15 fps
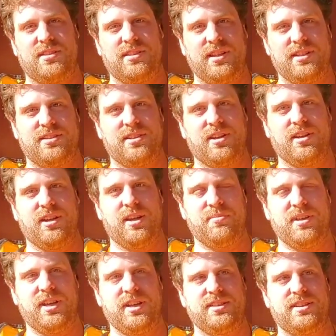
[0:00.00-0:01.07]
I started up
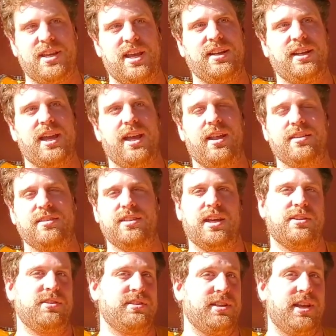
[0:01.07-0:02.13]
a 10-gallon
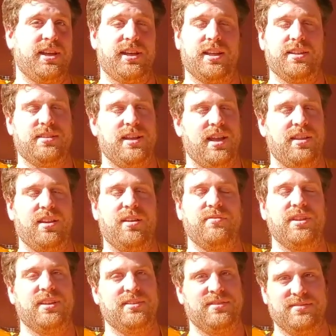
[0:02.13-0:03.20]
tetra tank and I loved
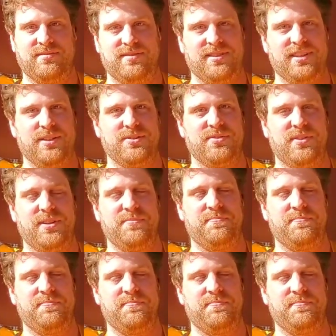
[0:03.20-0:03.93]
it. It was fun.